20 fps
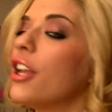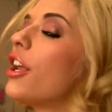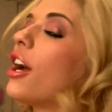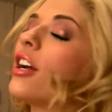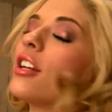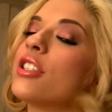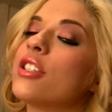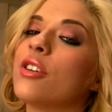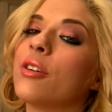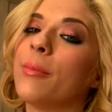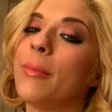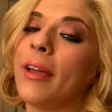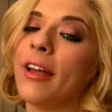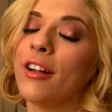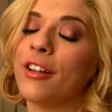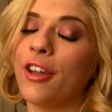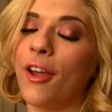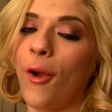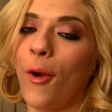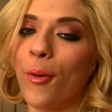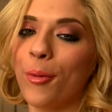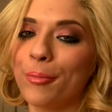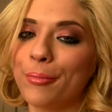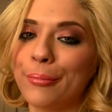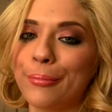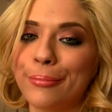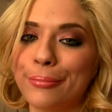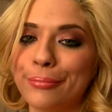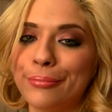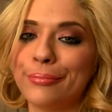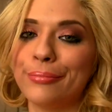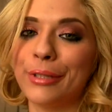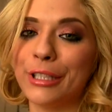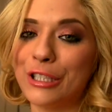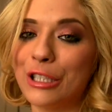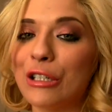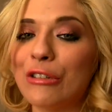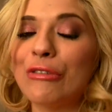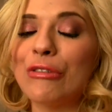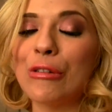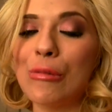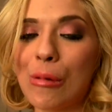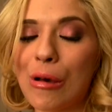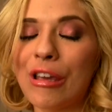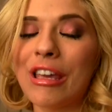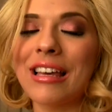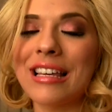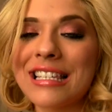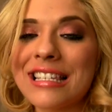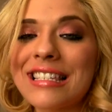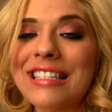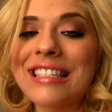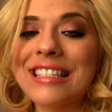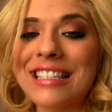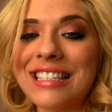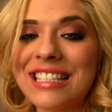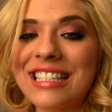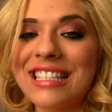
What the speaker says: Not to a male, no. But to a female, yes.